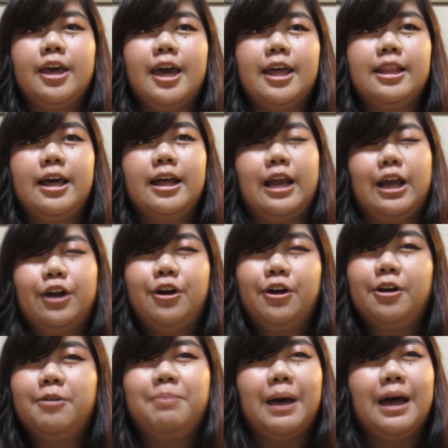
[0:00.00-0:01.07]
And then I
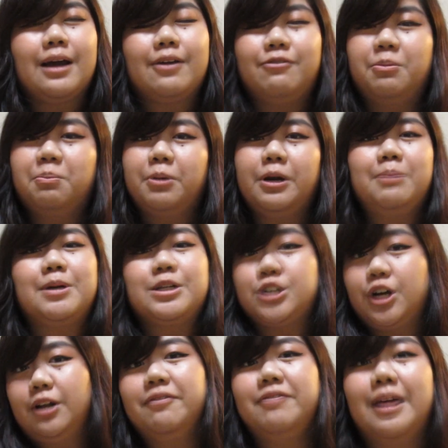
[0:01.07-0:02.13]
heard back from pretty much
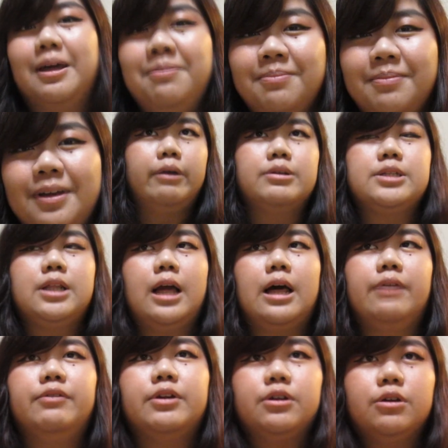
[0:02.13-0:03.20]
all of them. It was a lot
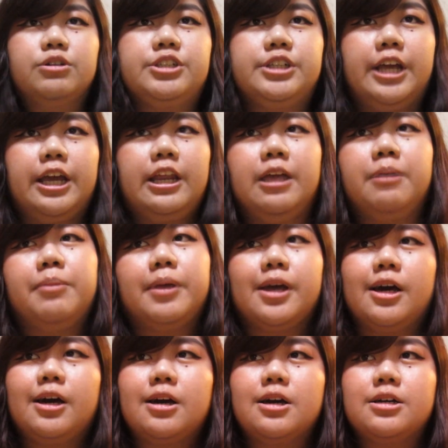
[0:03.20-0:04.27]
of negotiating
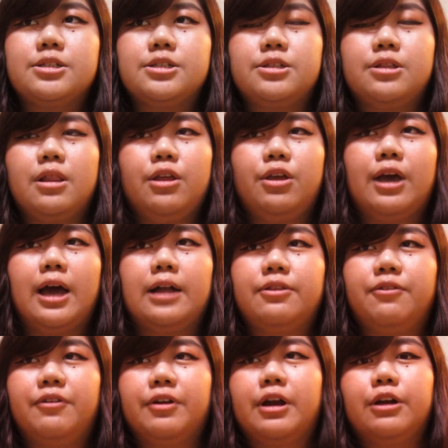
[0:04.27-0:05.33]
because you had to
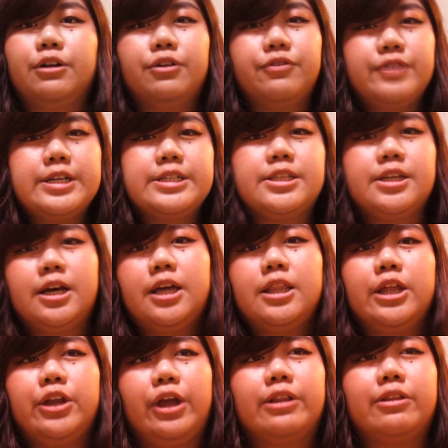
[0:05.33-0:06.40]
figure out your visa,
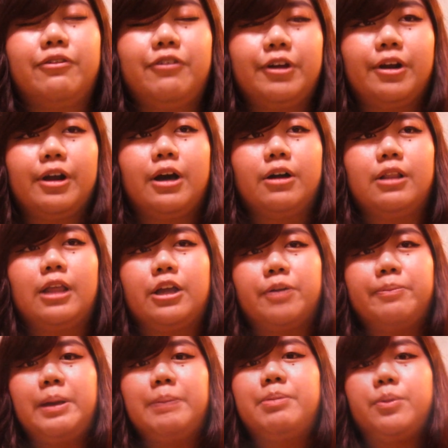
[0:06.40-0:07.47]
then you had to figure out your
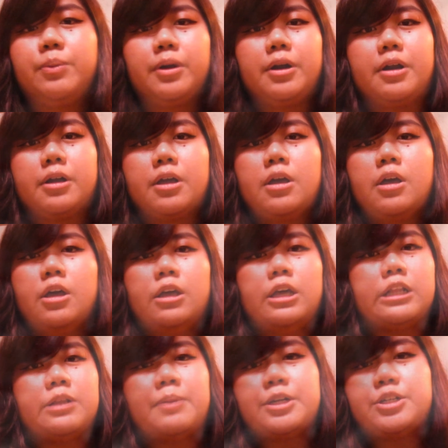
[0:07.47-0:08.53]
paperwork, you
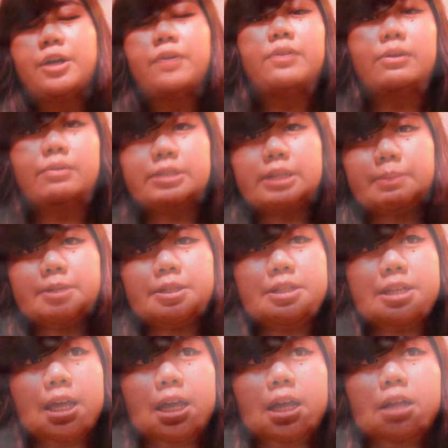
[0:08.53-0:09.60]
had to make sure everything was up to
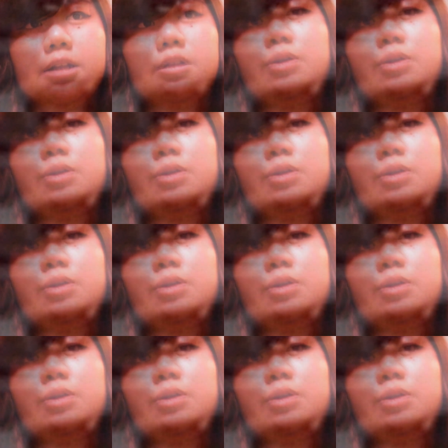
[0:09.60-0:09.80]
date.